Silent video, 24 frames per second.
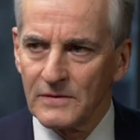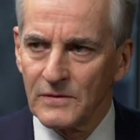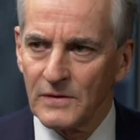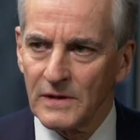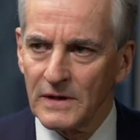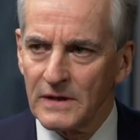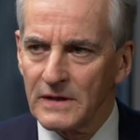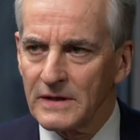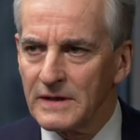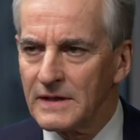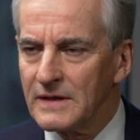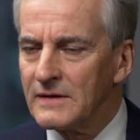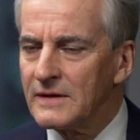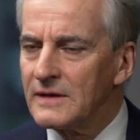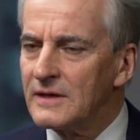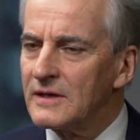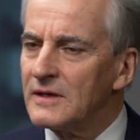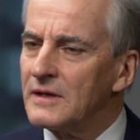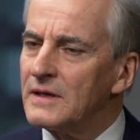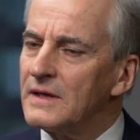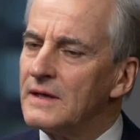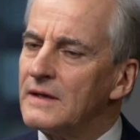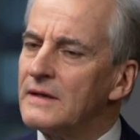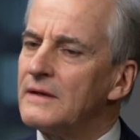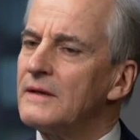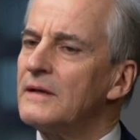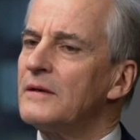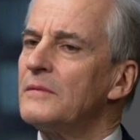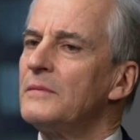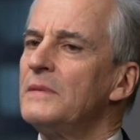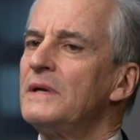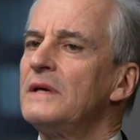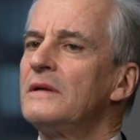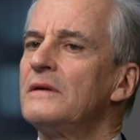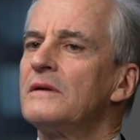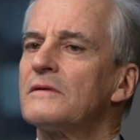Well, in the, in the
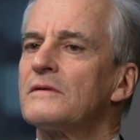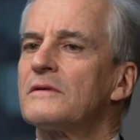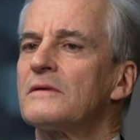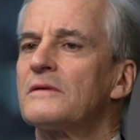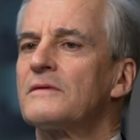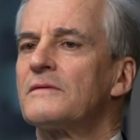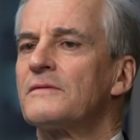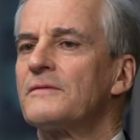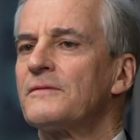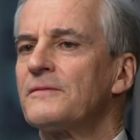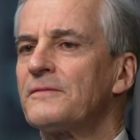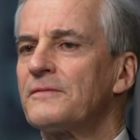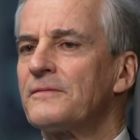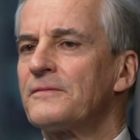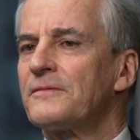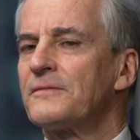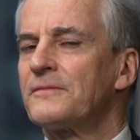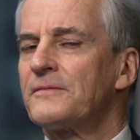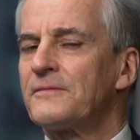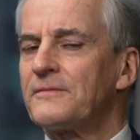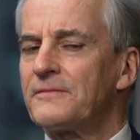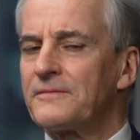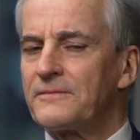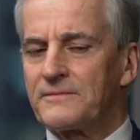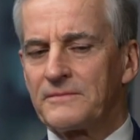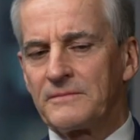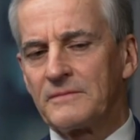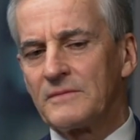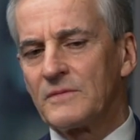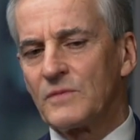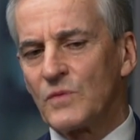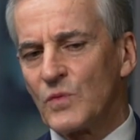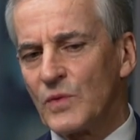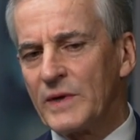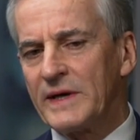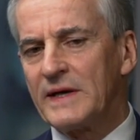immediate
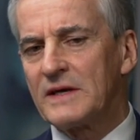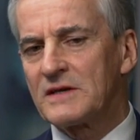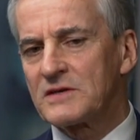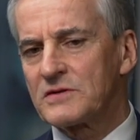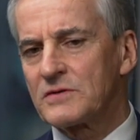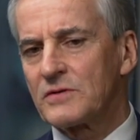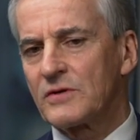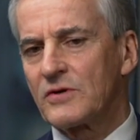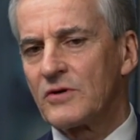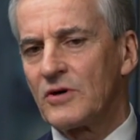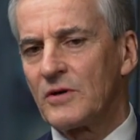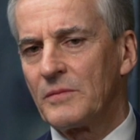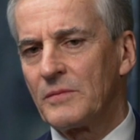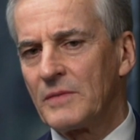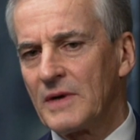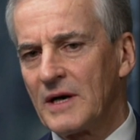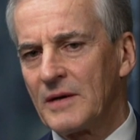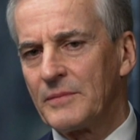weeks to come,